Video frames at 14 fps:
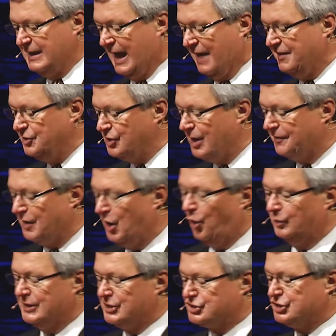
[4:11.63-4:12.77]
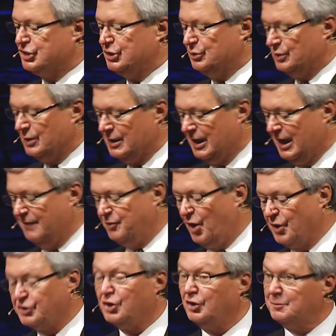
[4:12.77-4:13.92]
And then you got the whole issue of are
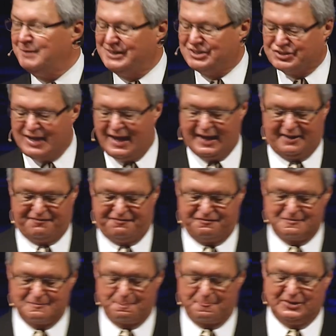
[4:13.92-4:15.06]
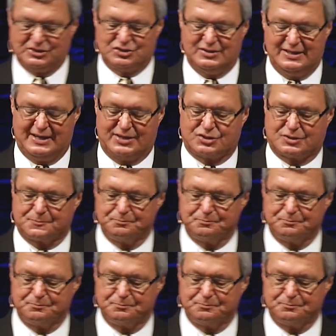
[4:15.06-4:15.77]
you going to be safe? Listen to this.